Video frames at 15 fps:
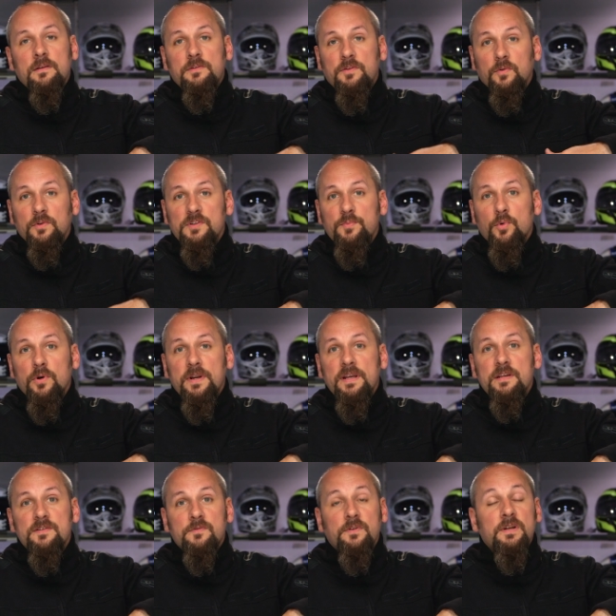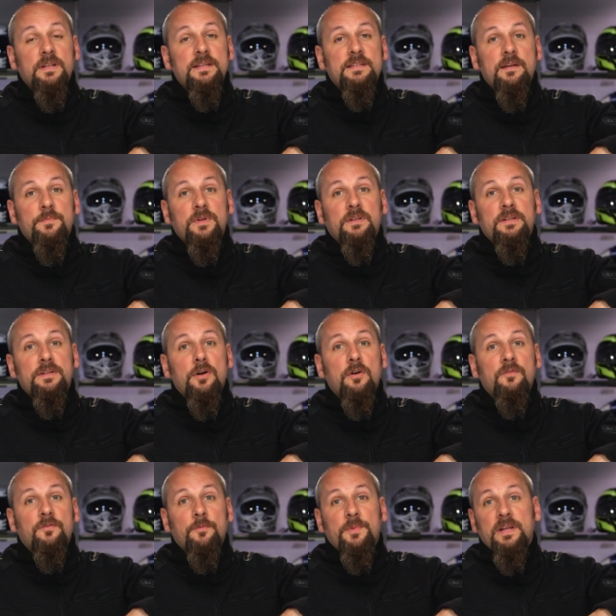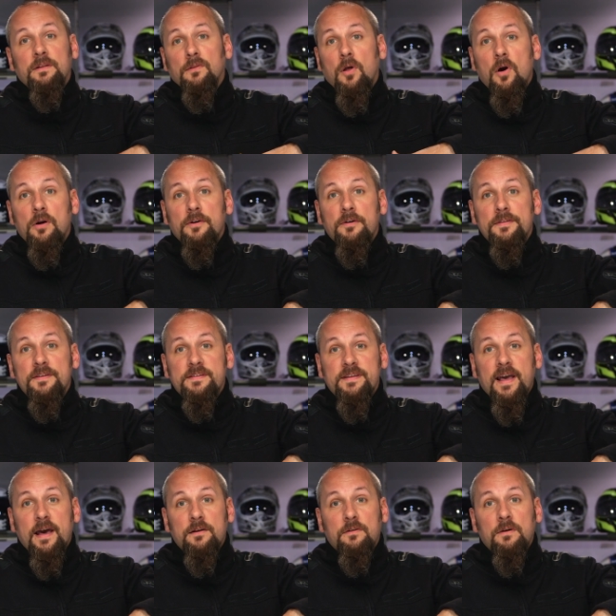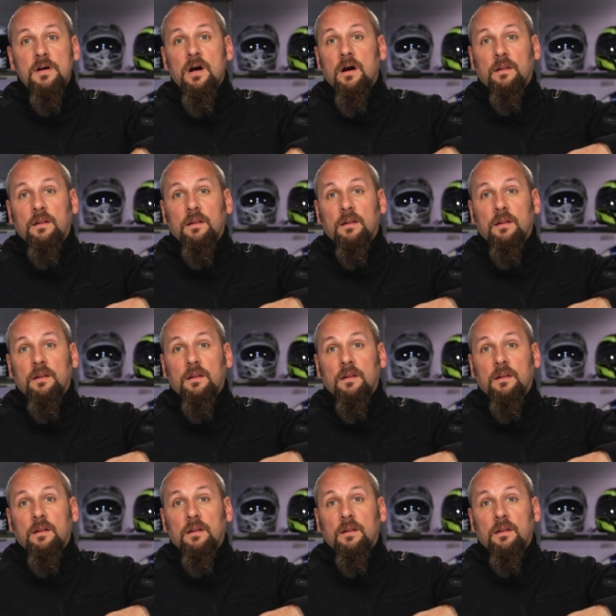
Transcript: Dual sporting is really typically known for being longer in the saddle,